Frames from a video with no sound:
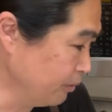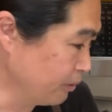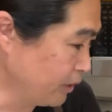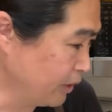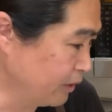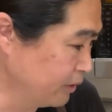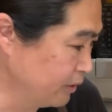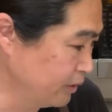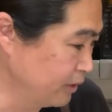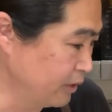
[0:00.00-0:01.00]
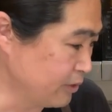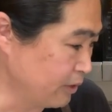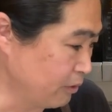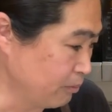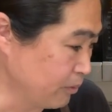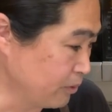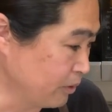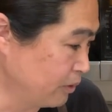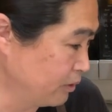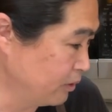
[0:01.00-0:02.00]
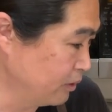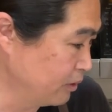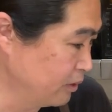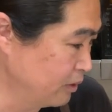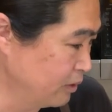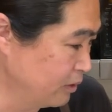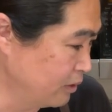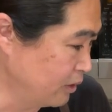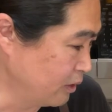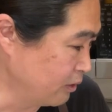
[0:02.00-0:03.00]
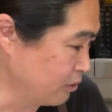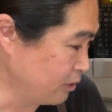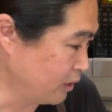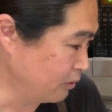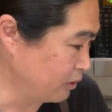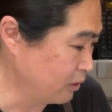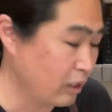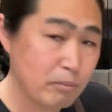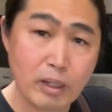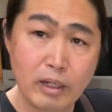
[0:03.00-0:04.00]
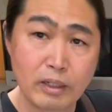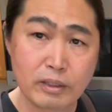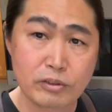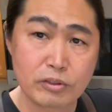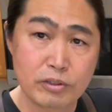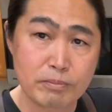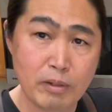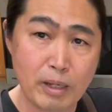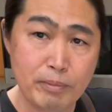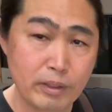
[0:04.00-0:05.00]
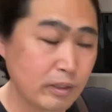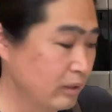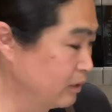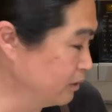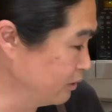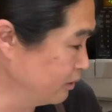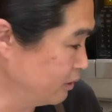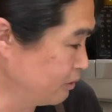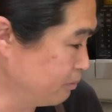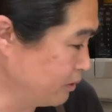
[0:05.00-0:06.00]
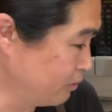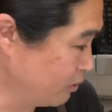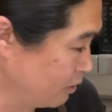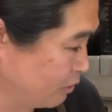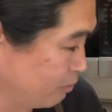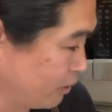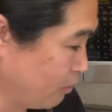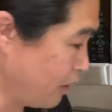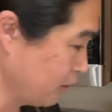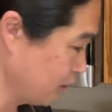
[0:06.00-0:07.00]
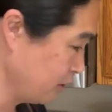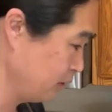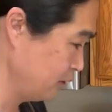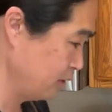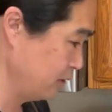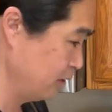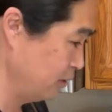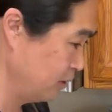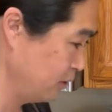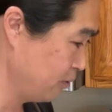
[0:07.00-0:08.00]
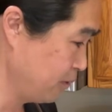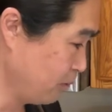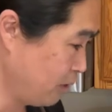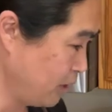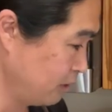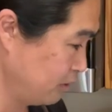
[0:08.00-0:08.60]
Okay, is at home. So I'm gonna shout out to Young Ma. It's just popping in. It's been a it's been a while, but it's been a while.